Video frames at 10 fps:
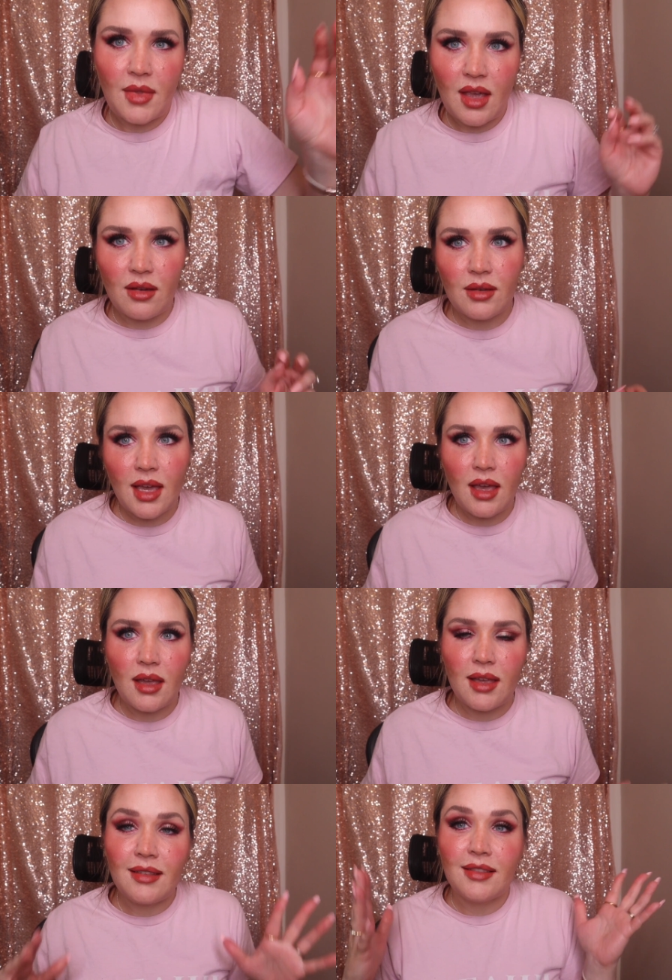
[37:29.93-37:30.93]

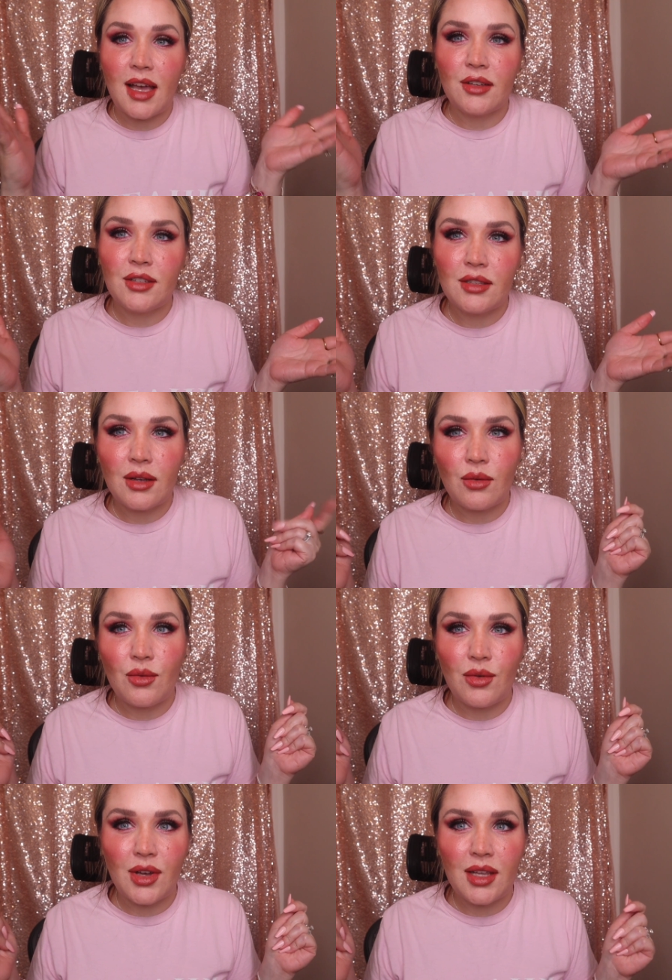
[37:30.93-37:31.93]
Okay, lashes are
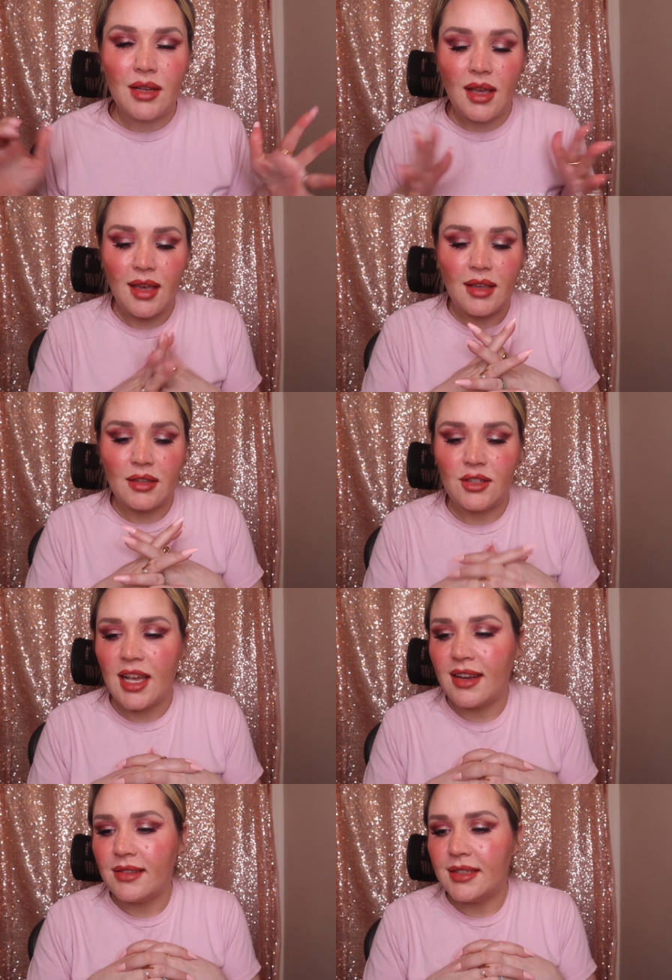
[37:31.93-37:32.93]
on.
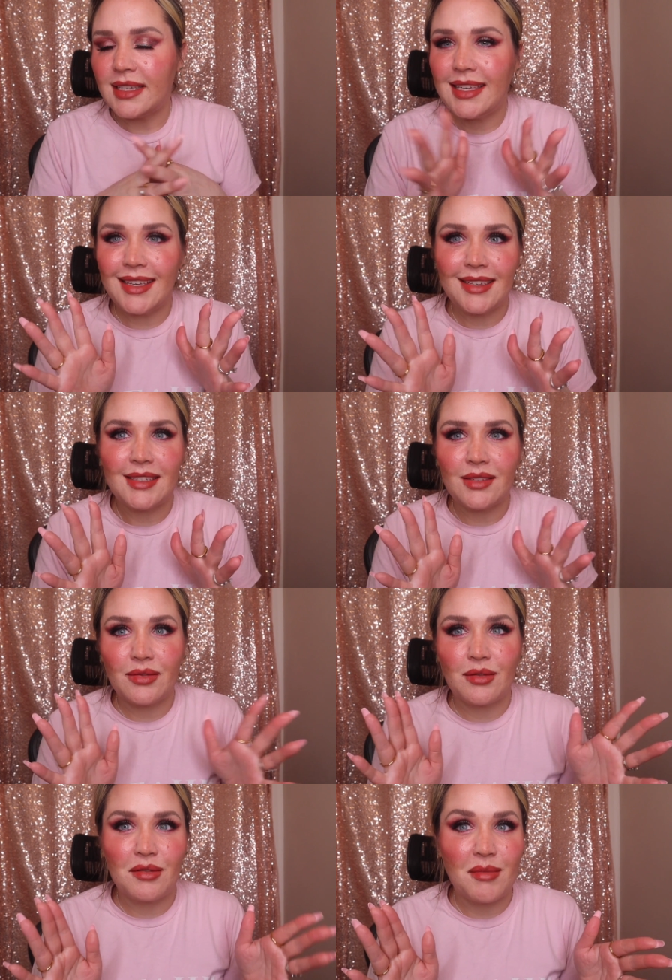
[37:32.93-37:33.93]
Shout out to Kiss
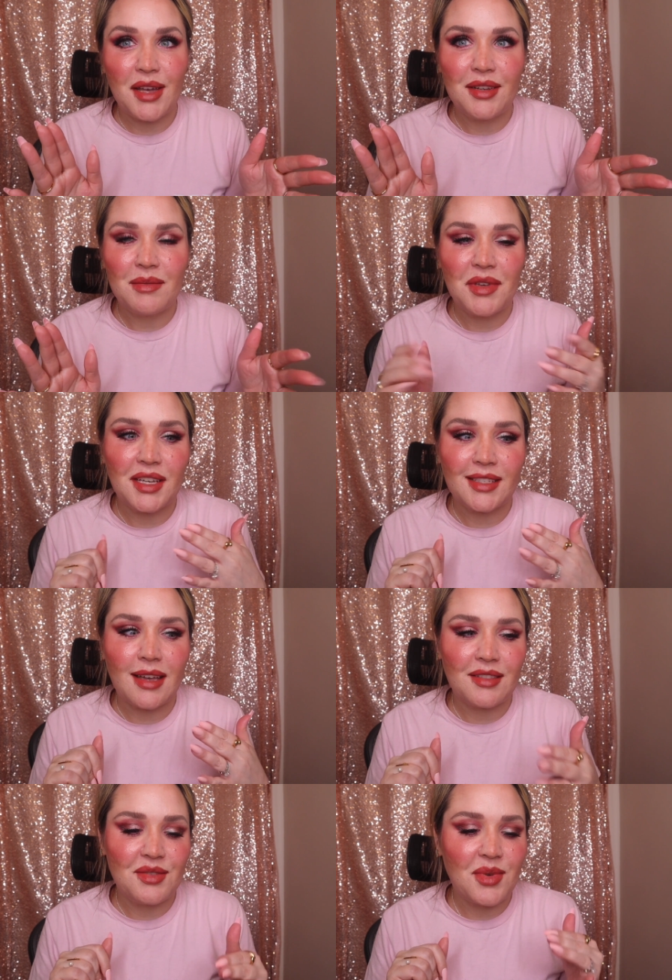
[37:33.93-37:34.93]
for reminding me
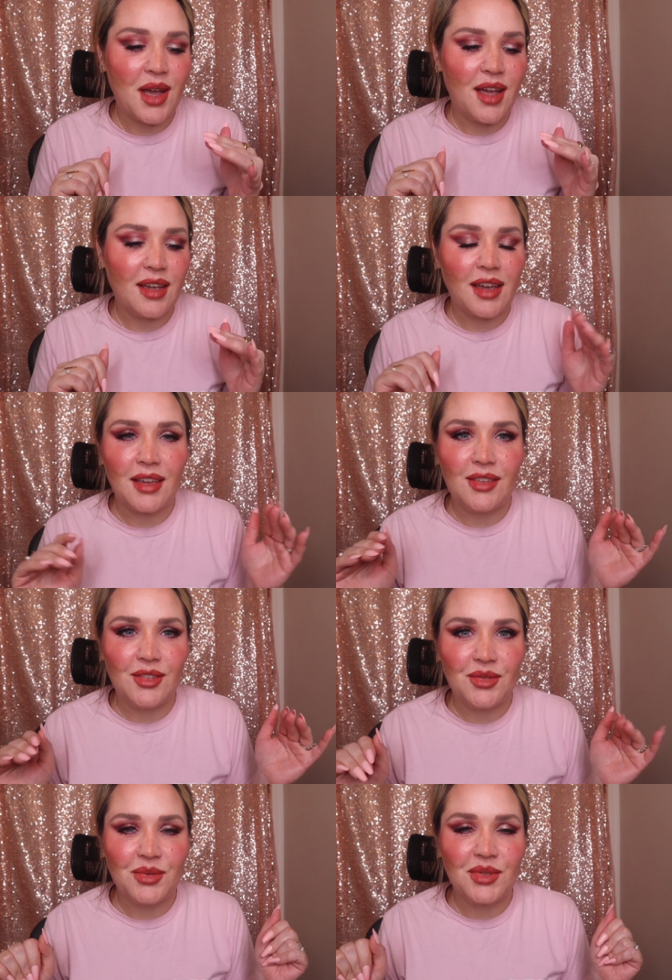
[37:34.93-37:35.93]
exactly why I
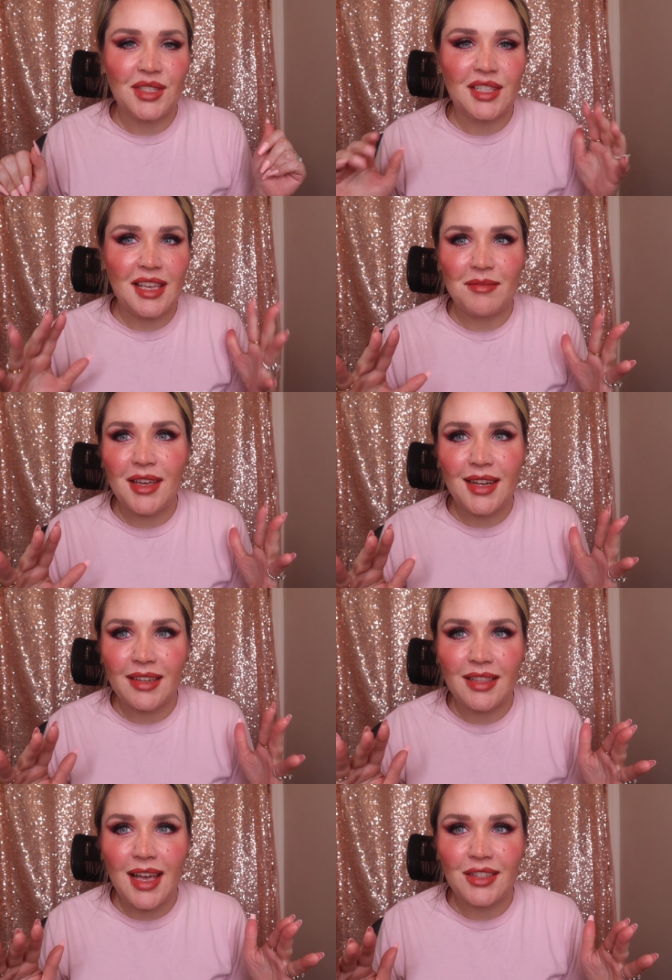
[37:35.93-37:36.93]
use
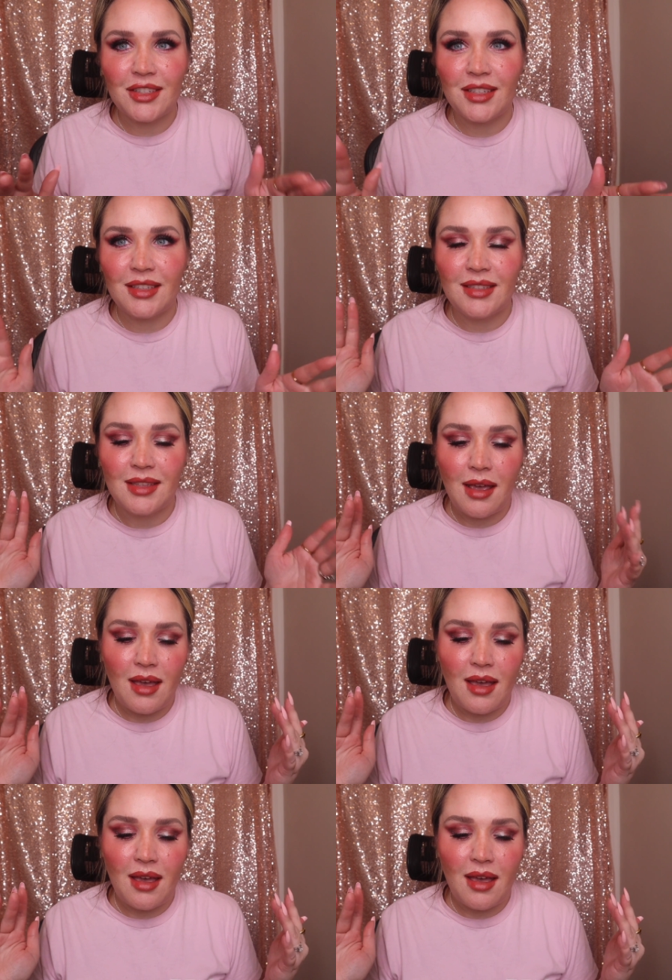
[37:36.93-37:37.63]
Glamnetic lashes.